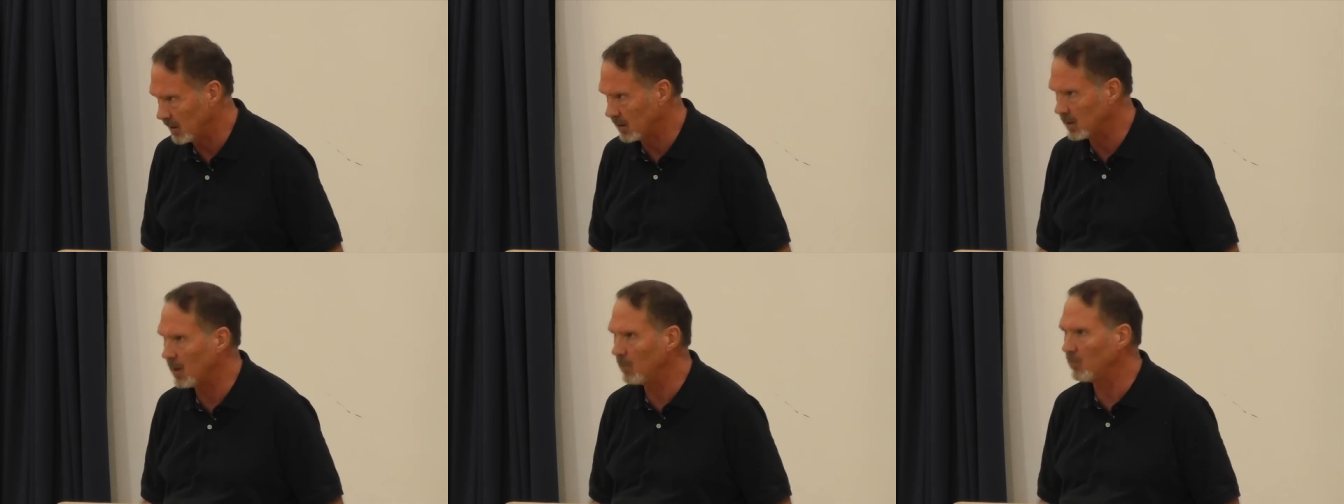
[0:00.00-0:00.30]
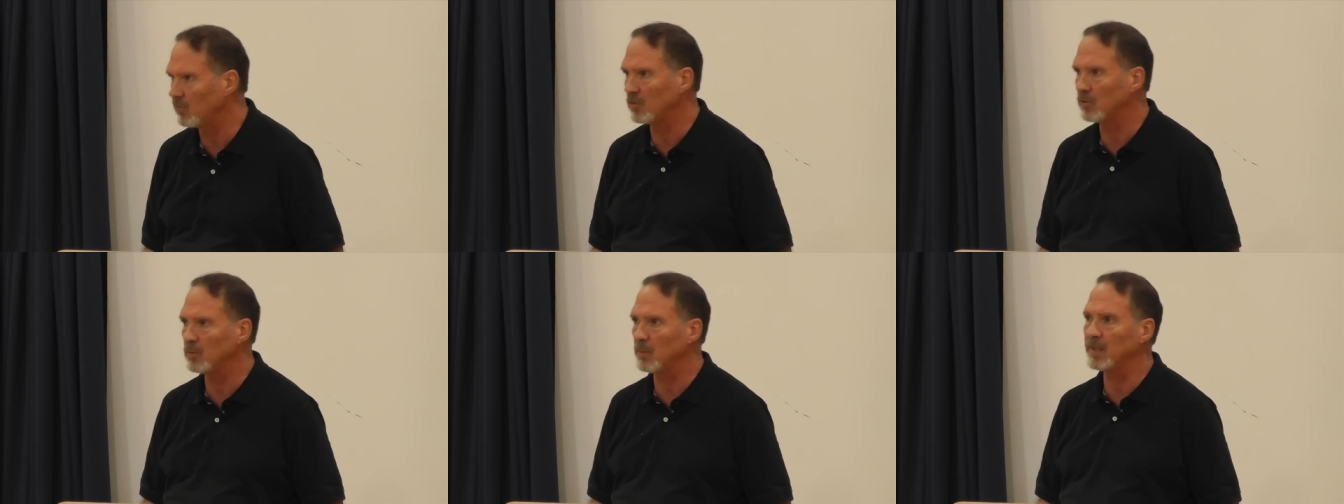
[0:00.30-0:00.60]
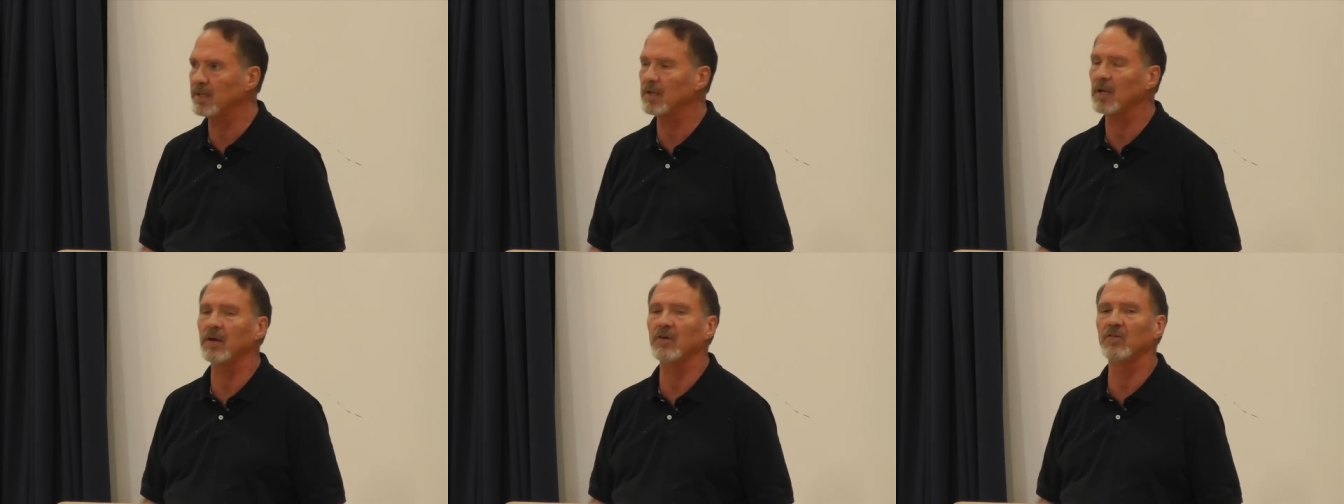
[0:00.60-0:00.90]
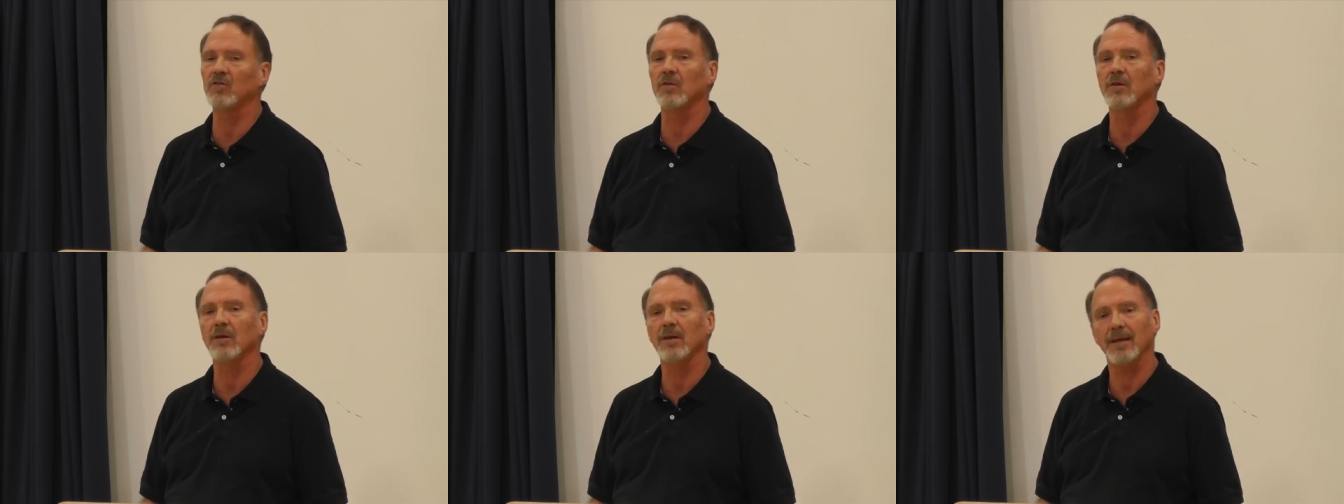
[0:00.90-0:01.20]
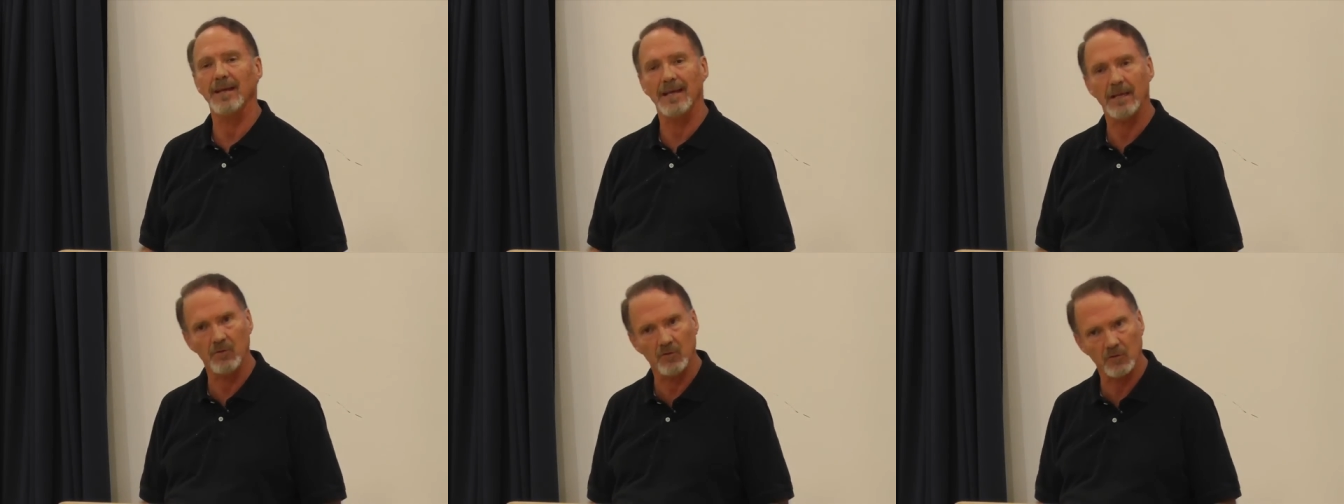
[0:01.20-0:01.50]
It comes to you because
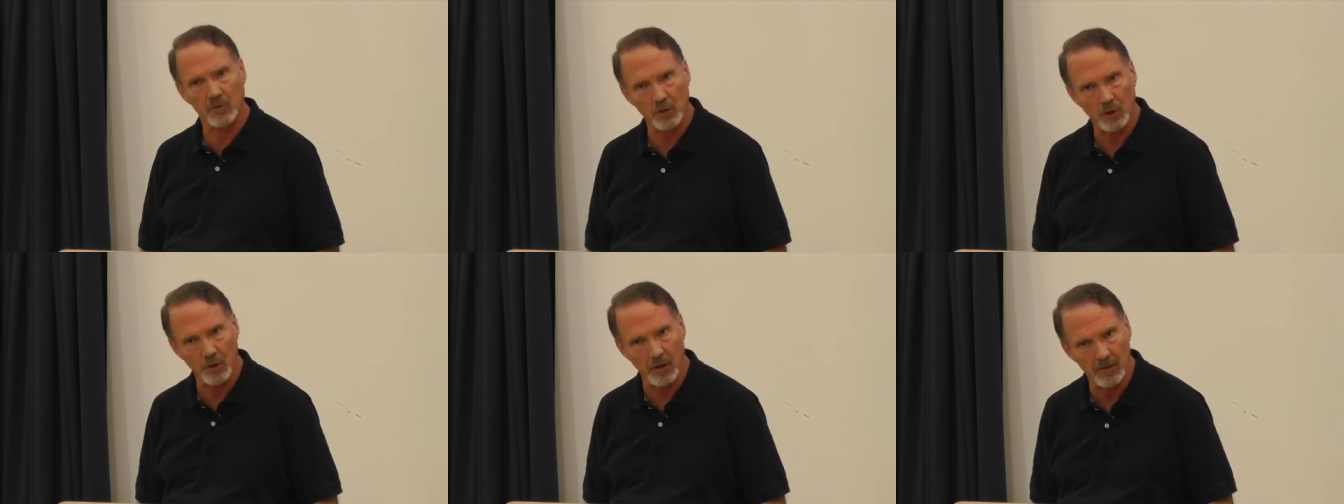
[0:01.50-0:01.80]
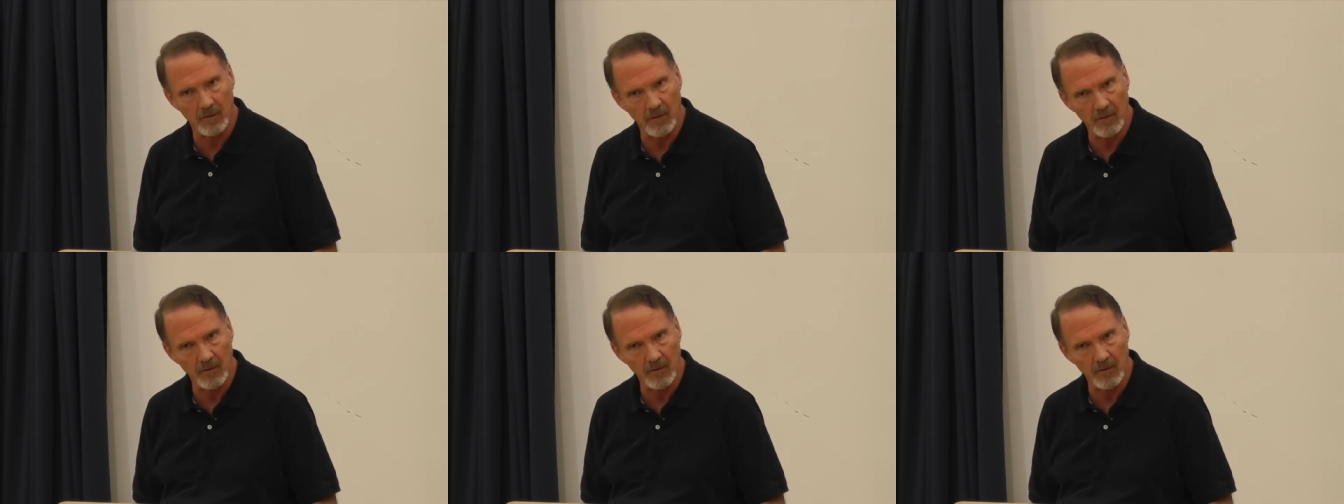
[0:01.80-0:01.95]
he's good.